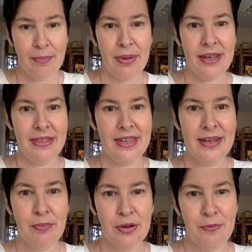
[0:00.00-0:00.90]
by the
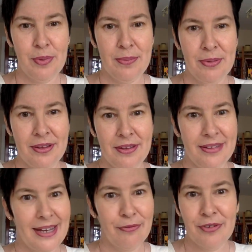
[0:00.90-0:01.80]
number of people
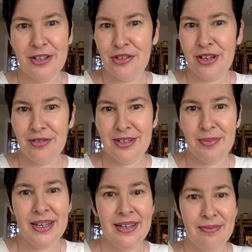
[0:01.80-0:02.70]
that have reached out to
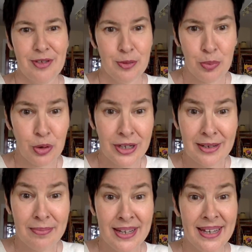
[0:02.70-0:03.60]
me,
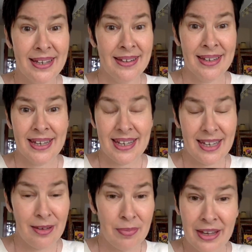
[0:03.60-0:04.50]
supported me,
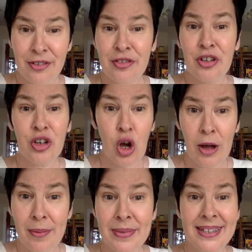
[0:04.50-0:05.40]
emails,
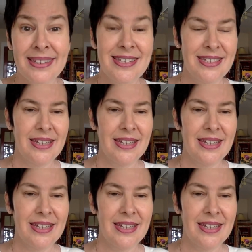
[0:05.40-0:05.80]
comments.